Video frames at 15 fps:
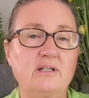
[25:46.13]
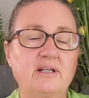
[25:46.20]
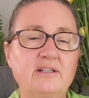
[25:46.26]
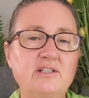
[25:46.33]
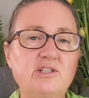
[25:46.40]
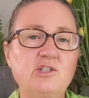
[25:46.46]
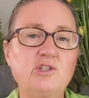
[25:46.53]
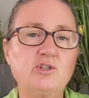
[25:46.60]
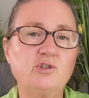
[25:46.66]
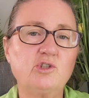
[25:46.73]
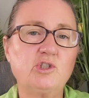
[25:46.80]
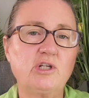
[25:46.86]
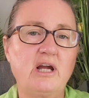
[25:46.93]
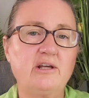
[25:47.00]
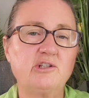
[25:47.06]
Now, this is your
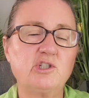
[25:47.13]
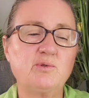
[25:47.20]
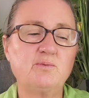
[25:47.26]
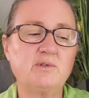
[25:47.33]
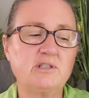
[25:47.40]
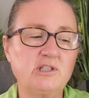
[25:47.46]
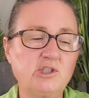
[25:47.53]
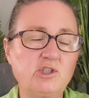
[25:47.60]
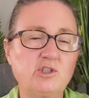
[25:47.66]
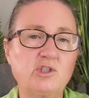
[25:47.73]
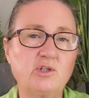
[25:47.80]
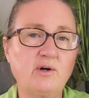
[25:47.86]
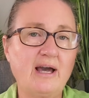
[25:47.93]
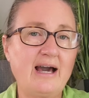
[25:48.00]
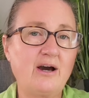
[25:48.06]
challenge position,
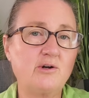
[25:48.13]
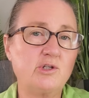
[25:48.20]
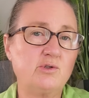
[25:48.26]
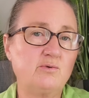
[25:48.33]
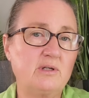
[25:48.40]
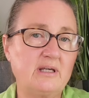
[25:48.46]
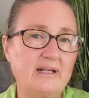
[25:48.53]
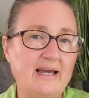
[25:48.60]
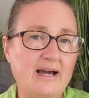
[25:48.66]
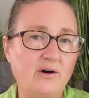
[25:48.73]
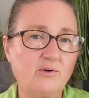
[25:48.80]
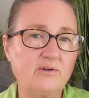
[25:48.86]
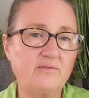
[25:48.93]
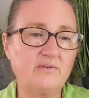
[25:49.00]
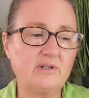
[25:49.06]
so how do you get
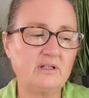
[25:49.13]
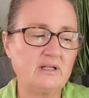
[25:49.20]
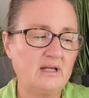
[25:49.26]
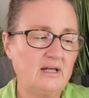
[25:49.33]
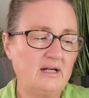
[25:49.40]
out of it?